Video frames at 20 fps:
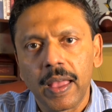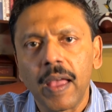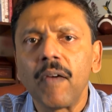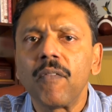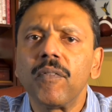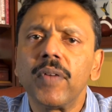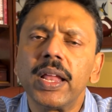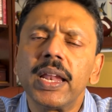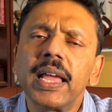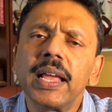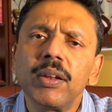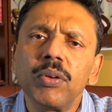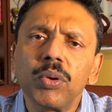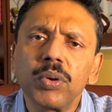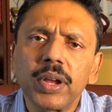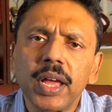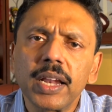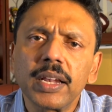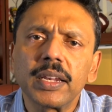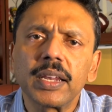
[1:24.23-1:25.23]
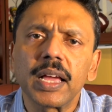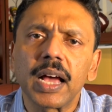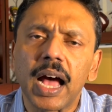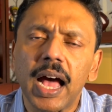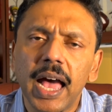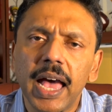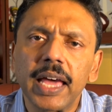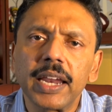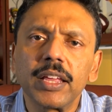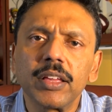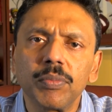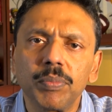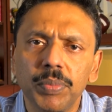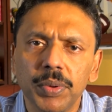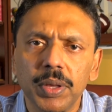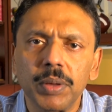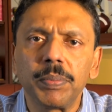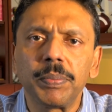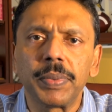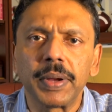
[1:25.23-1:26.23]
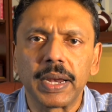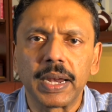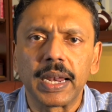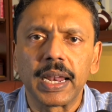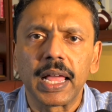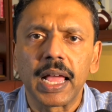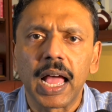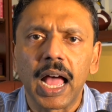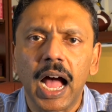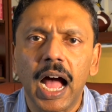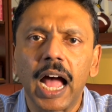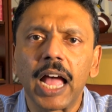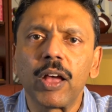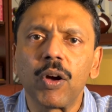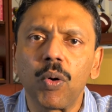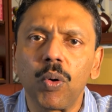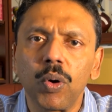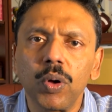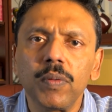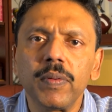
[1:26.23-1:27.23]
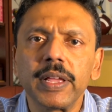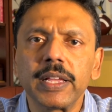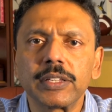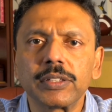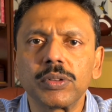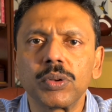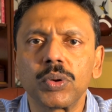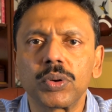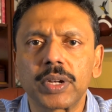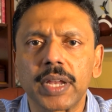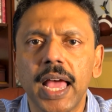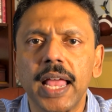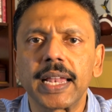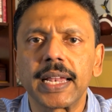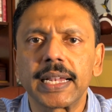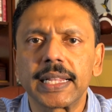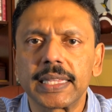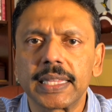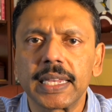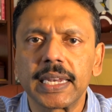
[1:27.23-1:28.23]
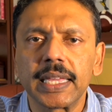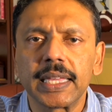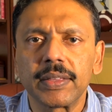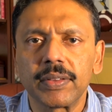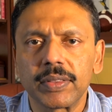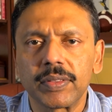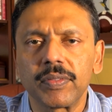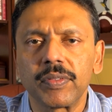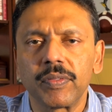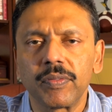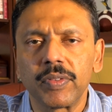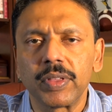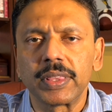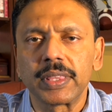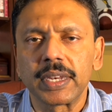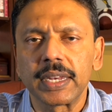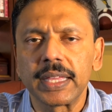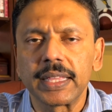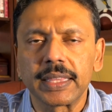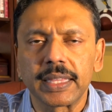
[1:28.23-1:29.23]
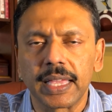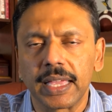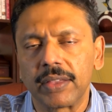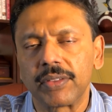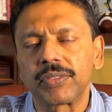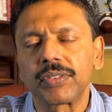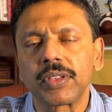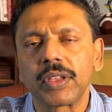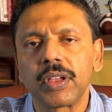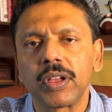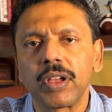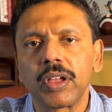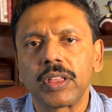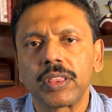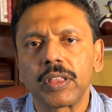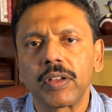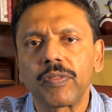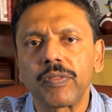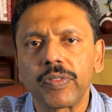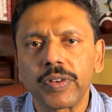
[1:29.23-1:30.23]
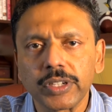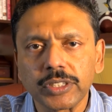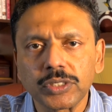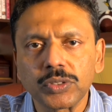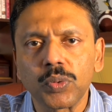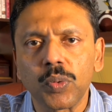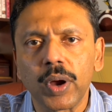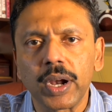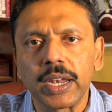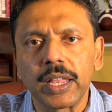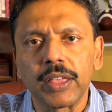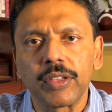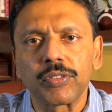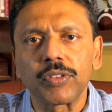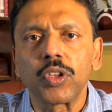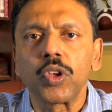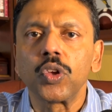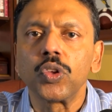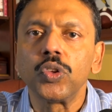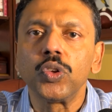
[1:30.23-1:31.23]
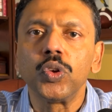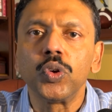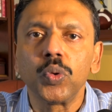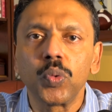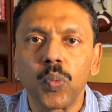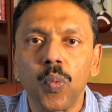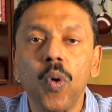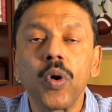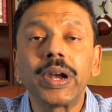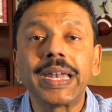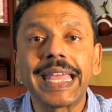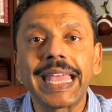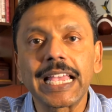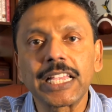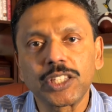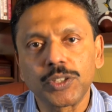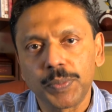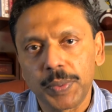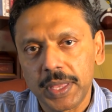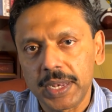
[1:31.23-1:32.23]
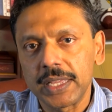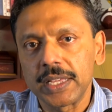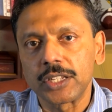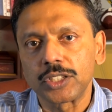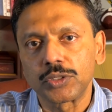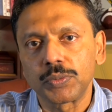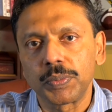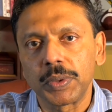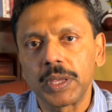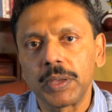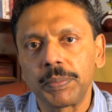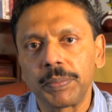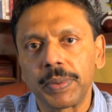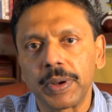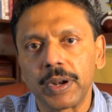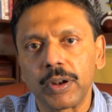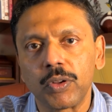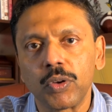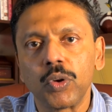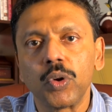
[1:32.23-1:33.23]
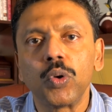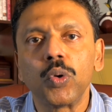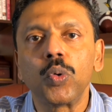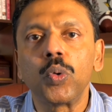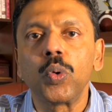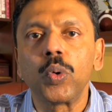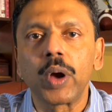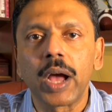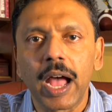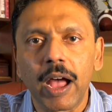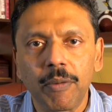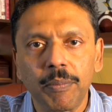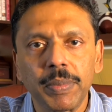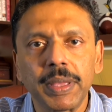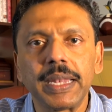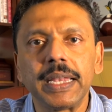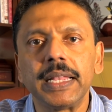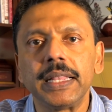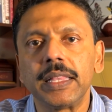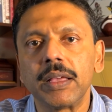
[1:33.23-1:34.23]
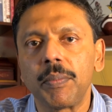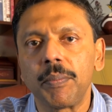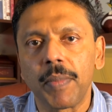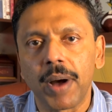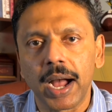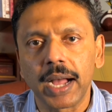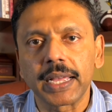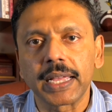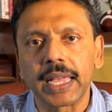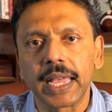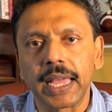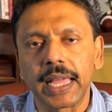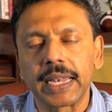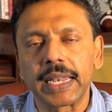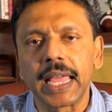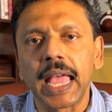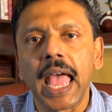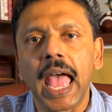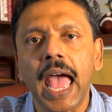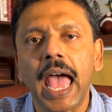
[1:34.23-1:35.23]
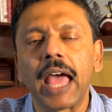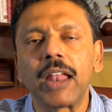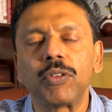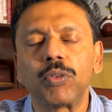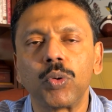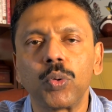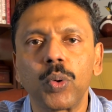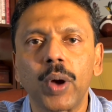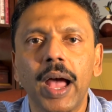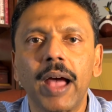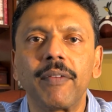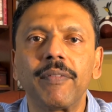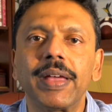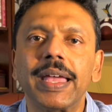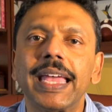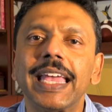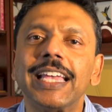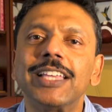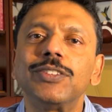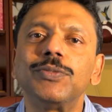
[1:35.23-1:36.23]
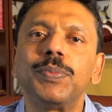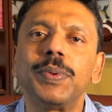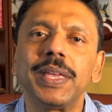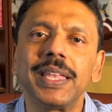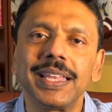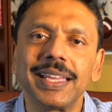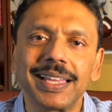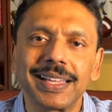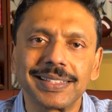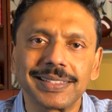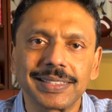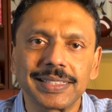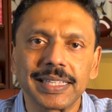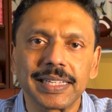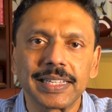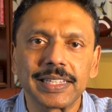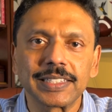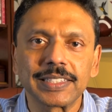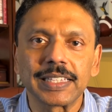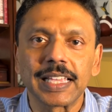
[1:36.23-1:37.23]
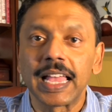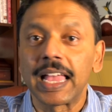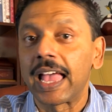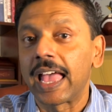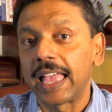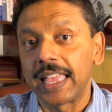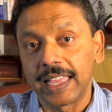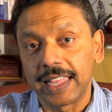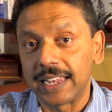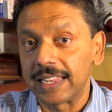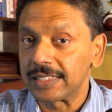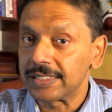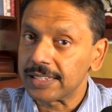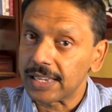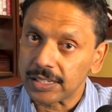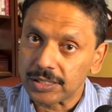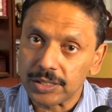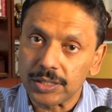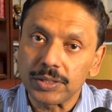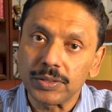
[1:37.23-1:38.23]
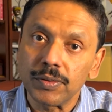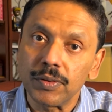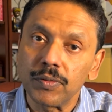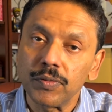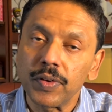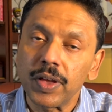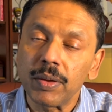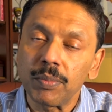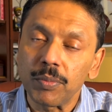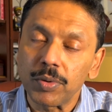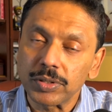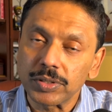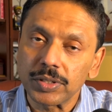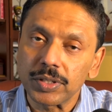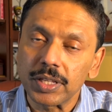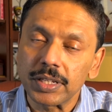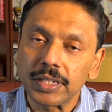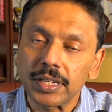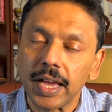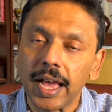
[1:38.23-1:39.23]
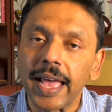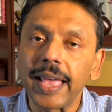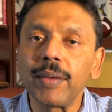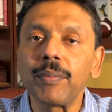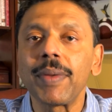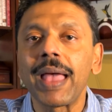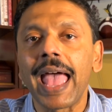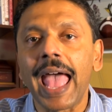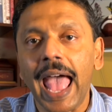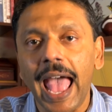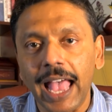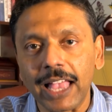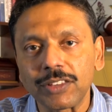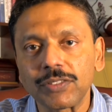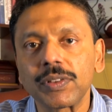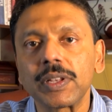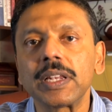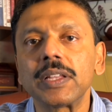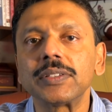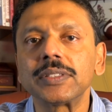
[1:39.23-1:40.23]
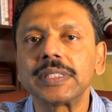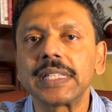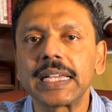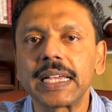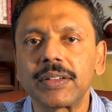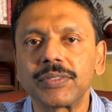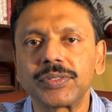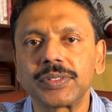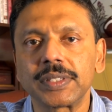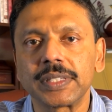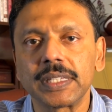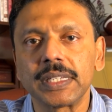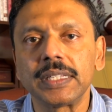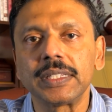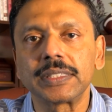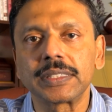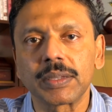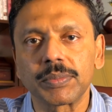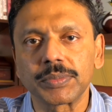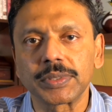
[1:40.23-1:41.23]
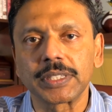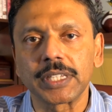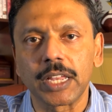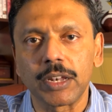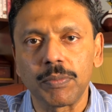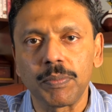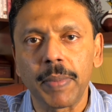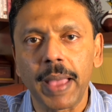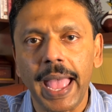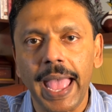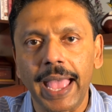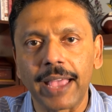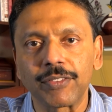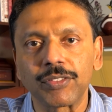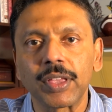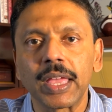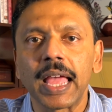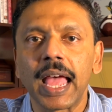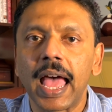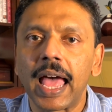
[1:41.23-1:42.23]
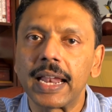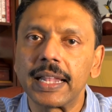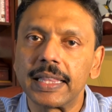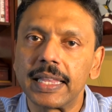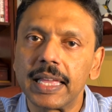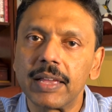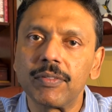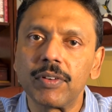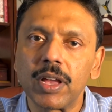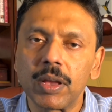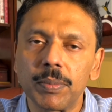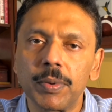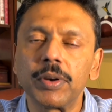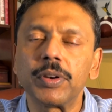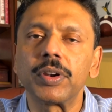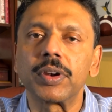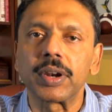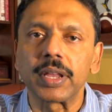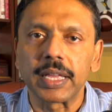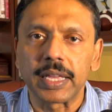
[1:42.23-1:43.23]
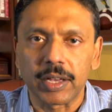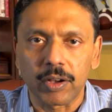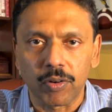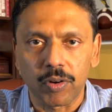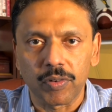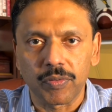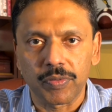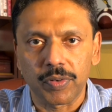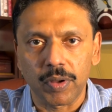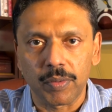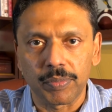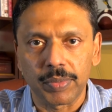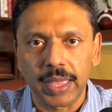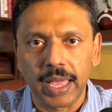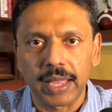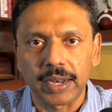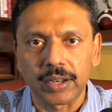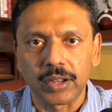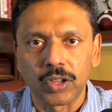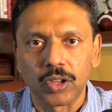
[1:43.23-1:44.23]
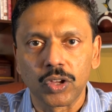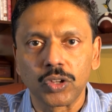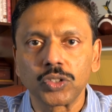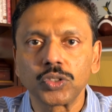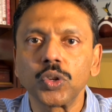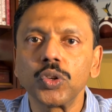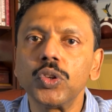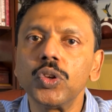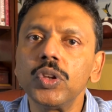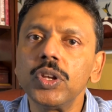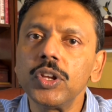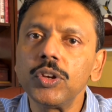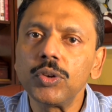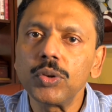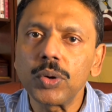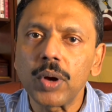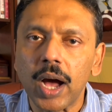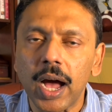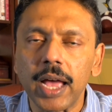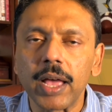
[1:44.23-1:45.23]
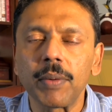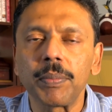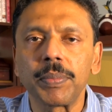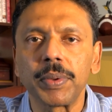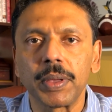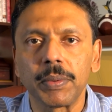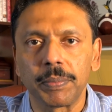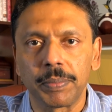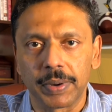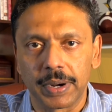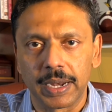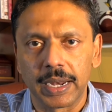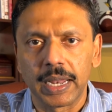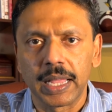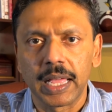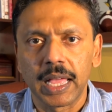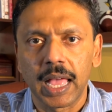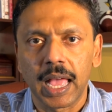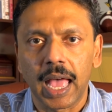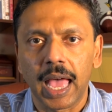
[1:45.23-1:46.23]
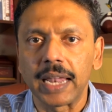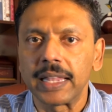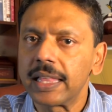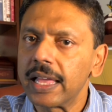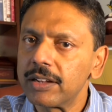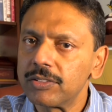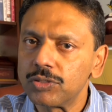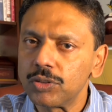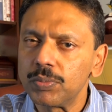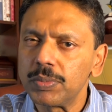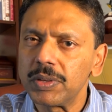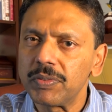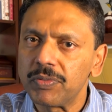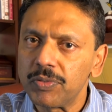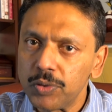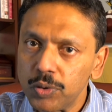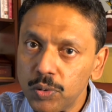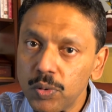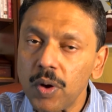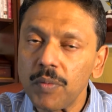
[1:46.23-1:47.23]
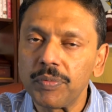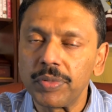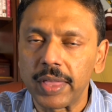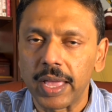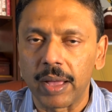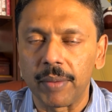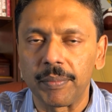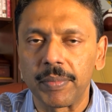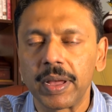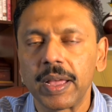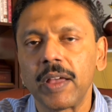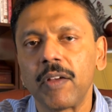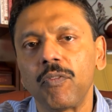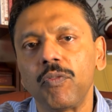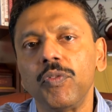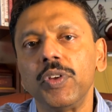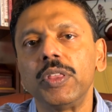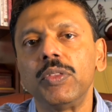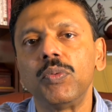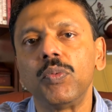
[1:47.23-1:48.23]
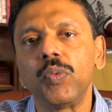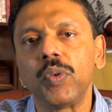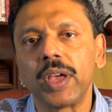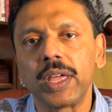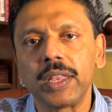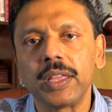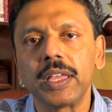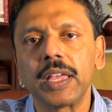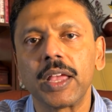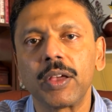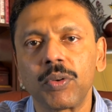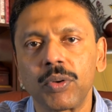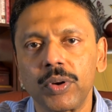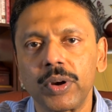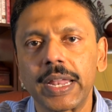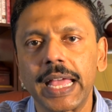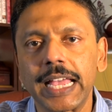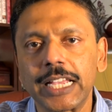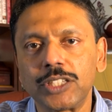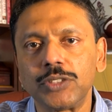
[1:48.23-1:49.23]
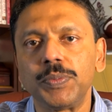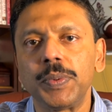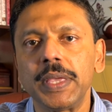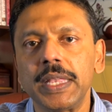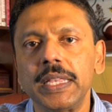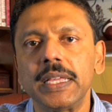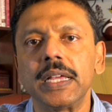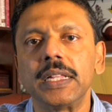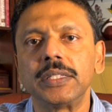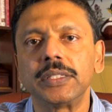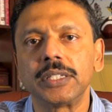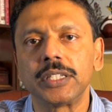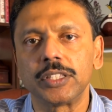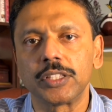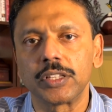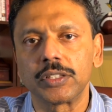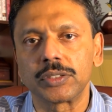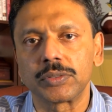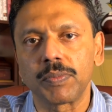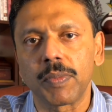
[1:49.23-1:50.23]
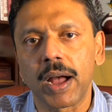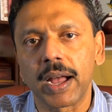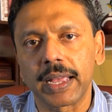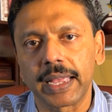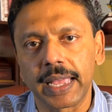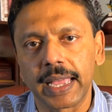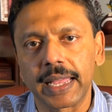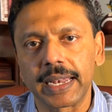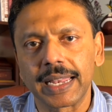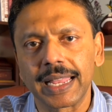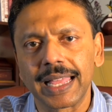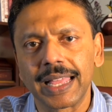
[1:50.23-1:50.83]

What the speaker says: When I look at hiring people, I always looked at it three things. The first one is you want experienced people who have been in the market and who have experienced this in a successful way most of the time, as well as they have seen some setbacks and they were able to recover from that. So you need to hire people, and that should be few of them with very good experience in this market.